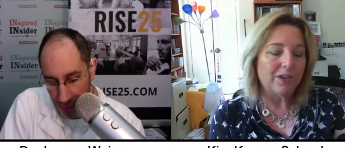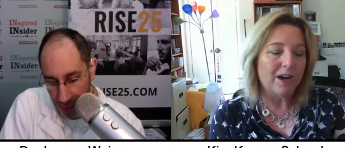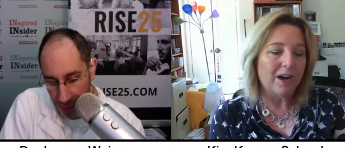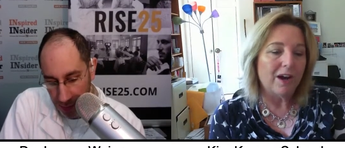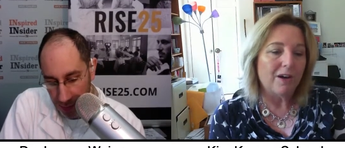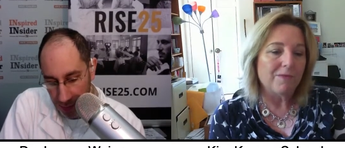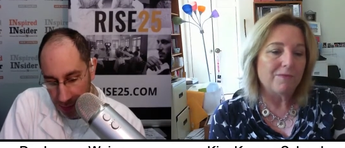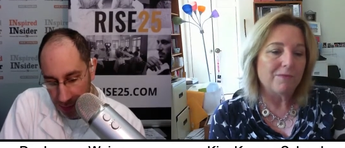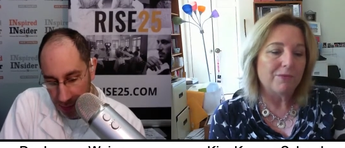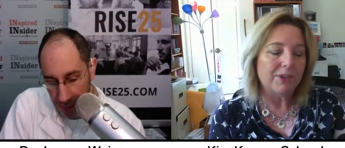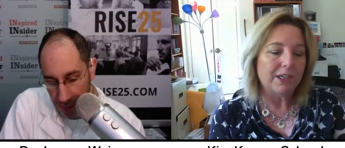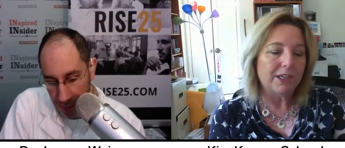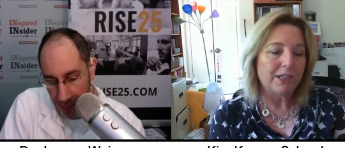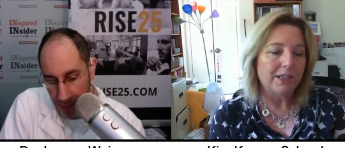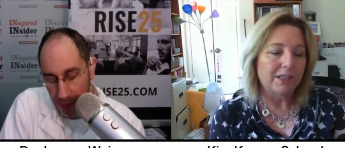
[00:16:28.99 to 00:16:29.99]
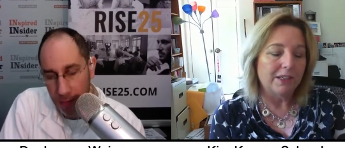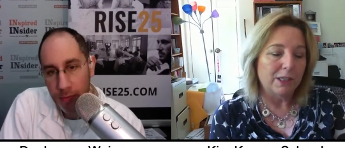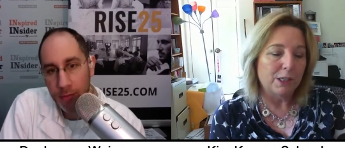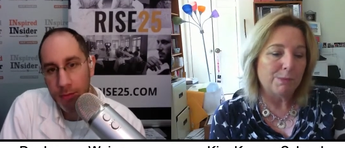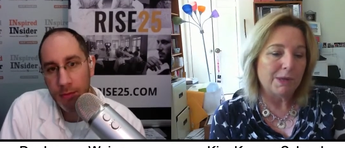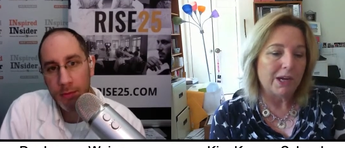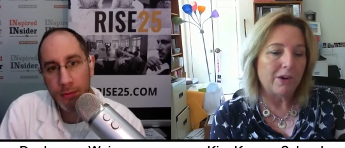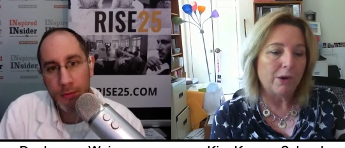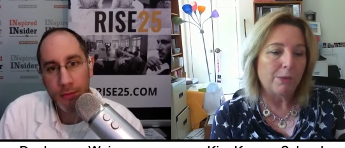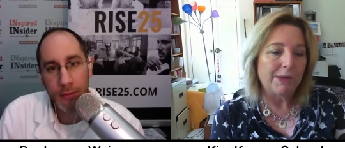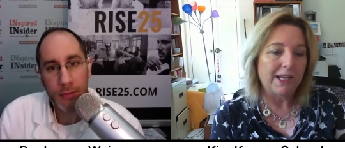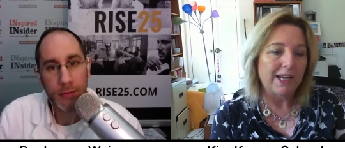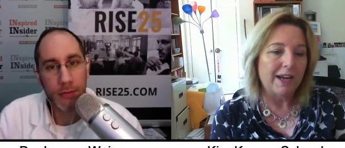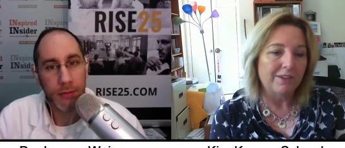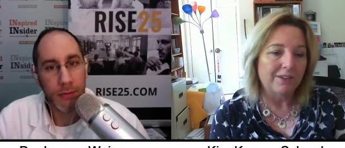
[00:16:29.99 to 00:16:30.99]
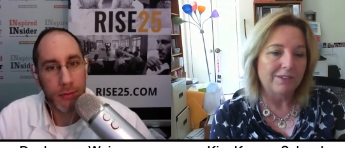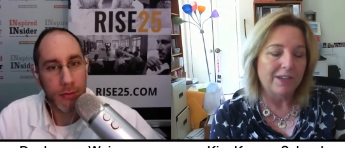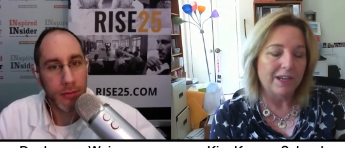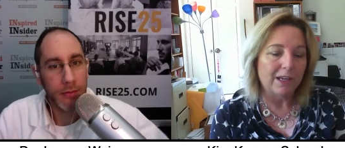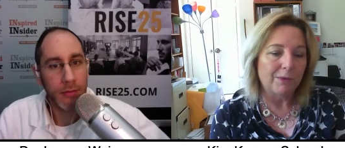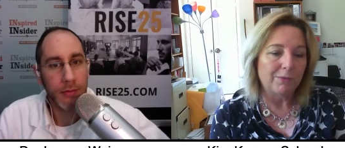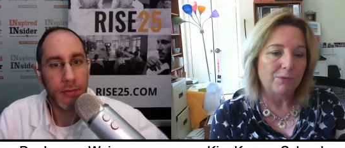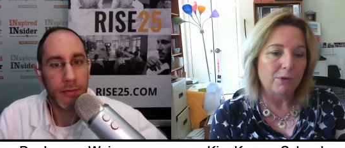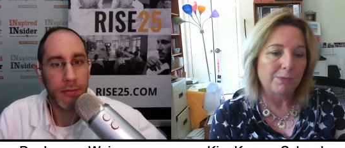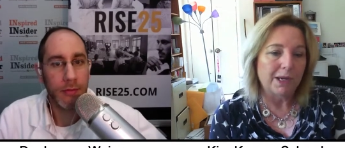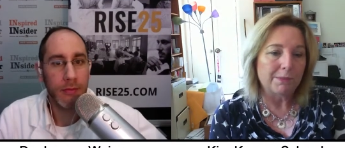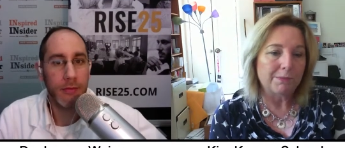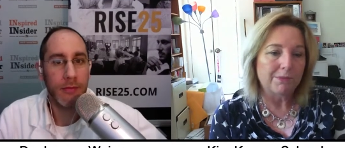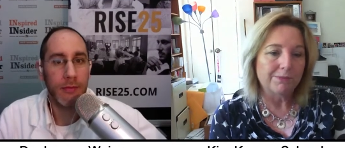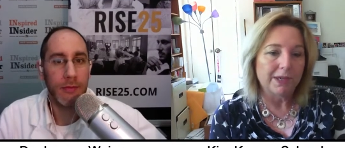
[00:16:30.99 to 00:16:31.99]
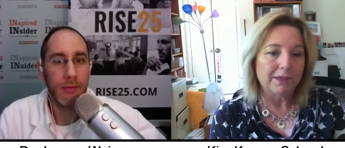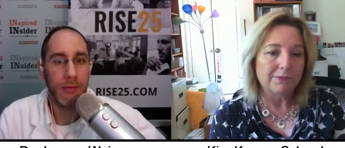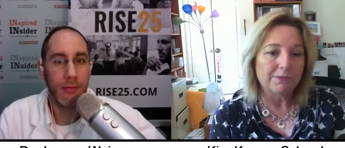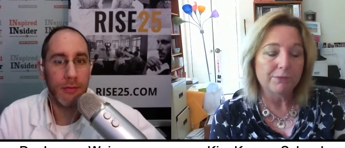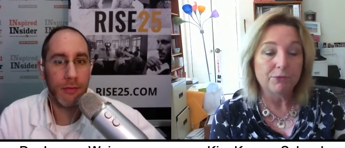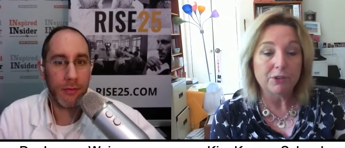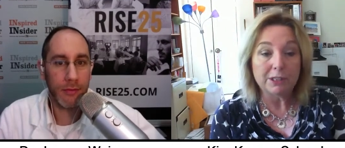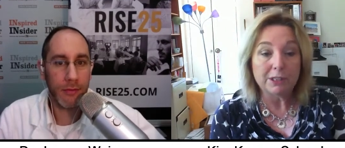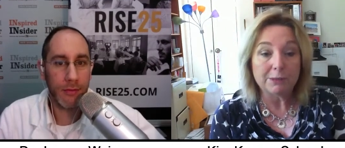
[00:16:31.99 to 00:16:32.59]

Speaker 1: via an email about how to sign up for my free